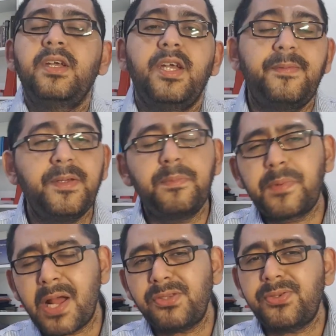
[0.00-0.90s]
If you
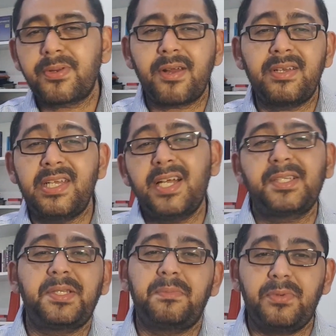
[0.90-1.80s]
browse around
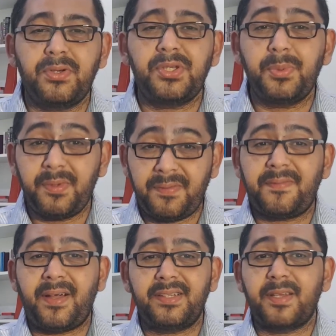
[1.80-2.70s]
ELT books, you will
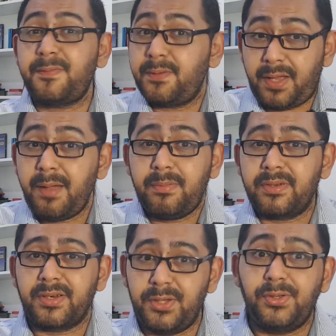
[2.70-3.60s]
find that
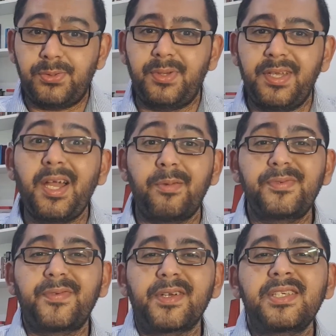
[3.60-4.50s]
vocabulary usually
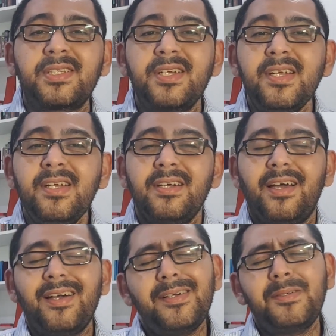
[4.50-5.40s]
comes first.
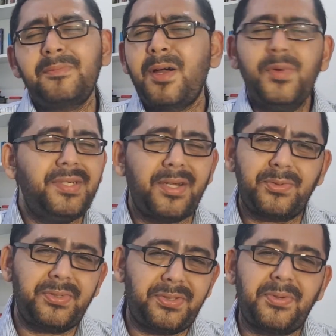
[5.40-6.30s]
I wish I
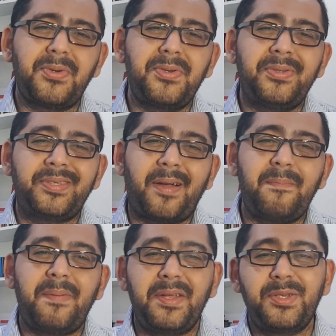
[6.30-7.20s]
could show you
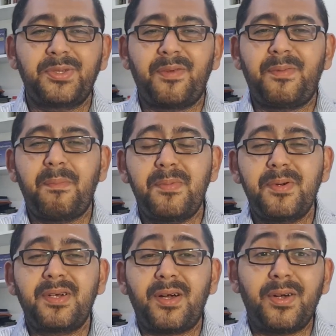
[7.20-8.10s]
some pages of the
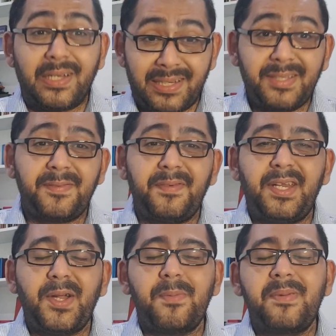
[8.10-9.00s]
book in this
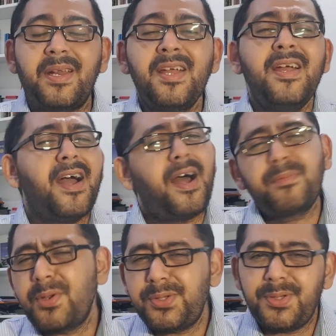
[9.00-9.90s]
video, but I'm
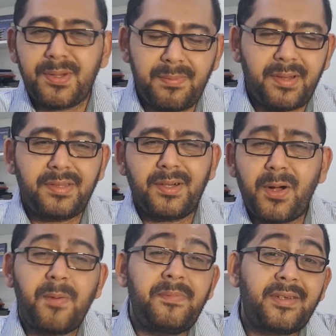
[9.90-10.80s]
not sure about the
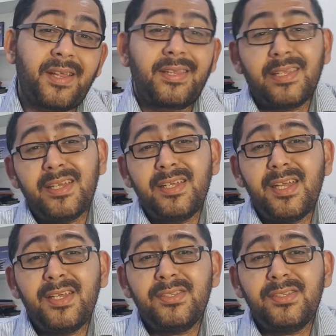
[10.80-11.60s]
copyright thingy.